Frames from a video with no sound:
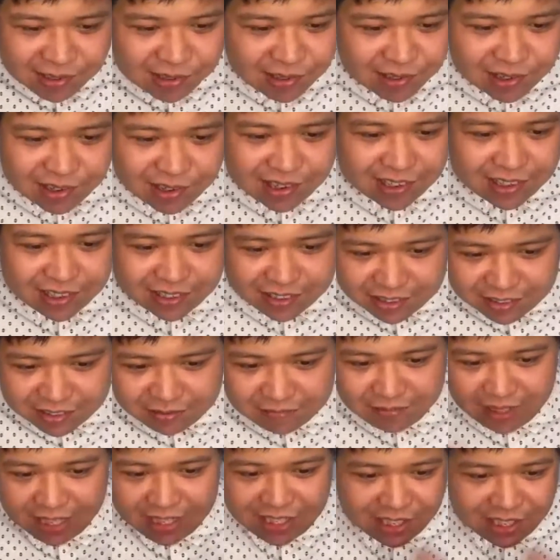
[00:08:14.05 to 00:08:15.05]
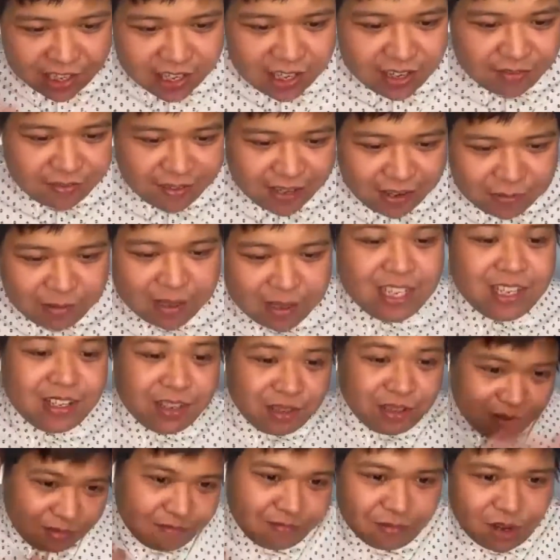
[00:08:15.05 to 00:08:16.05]
or did you heard of it when
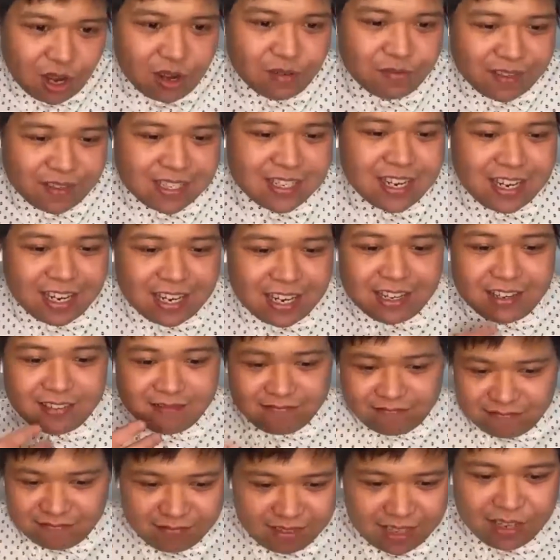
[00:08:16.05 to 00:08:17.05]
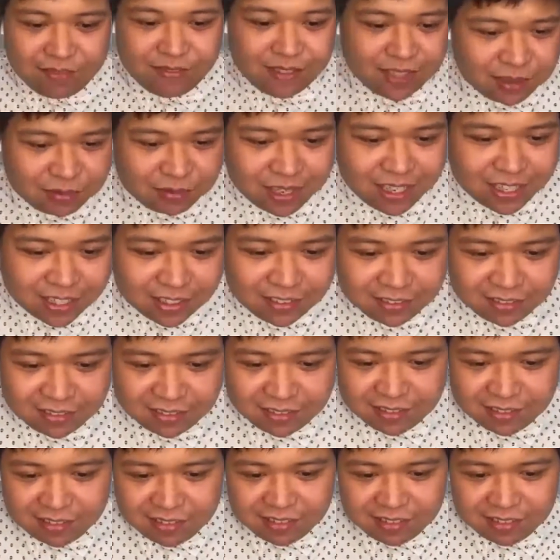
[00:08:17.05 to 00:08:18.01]
you obviously lived in Sweden?